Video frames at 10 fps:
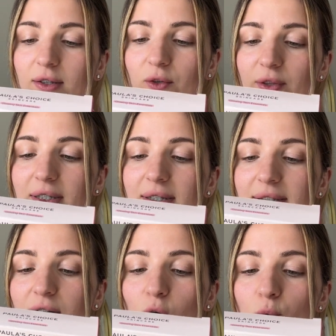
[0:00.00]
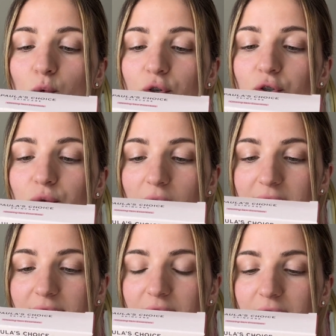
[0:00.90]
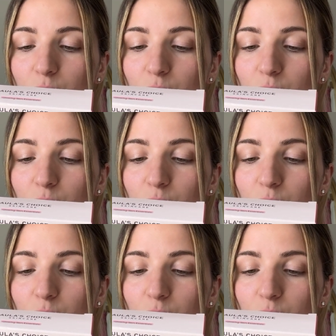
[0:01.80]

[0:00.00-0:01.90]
So this is a glow moisturizer